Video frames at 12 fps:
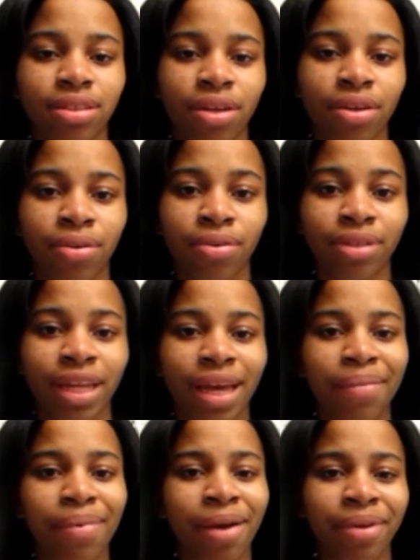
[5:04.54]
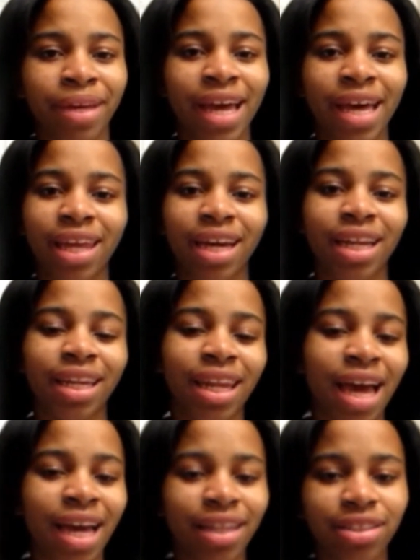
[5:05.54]
so that probably had like a
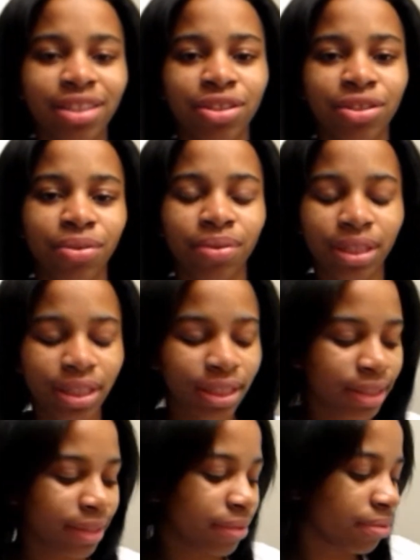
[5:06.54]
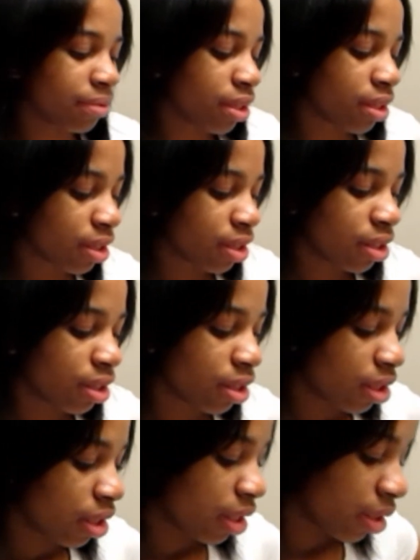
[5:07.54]
lot to do with it.
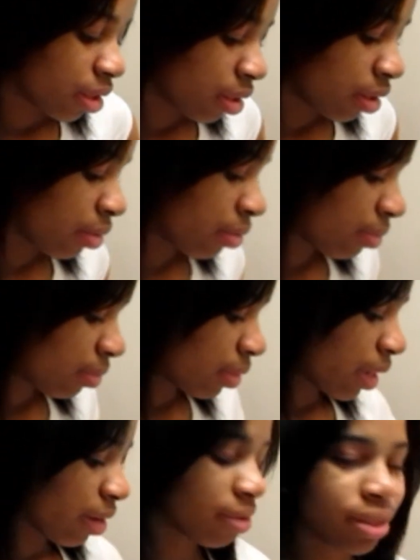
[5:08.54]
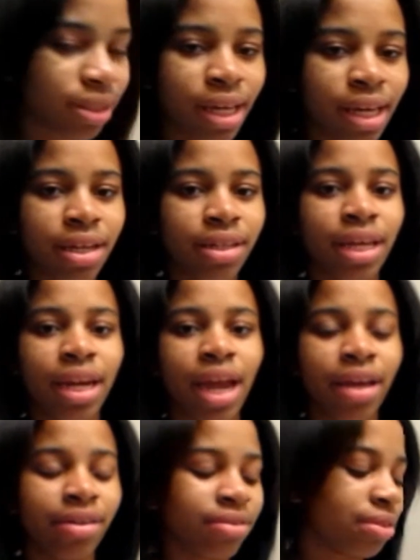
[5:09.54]
And like I was saying, that
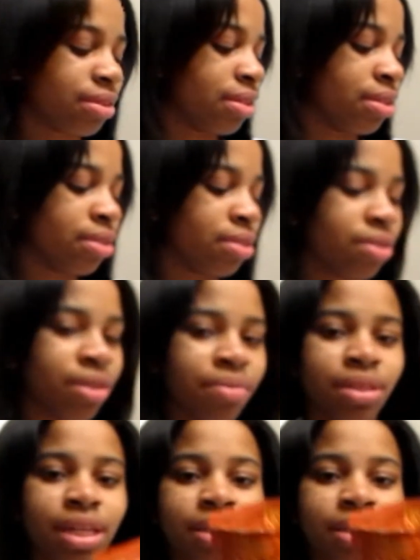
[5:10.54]
I use the Creamy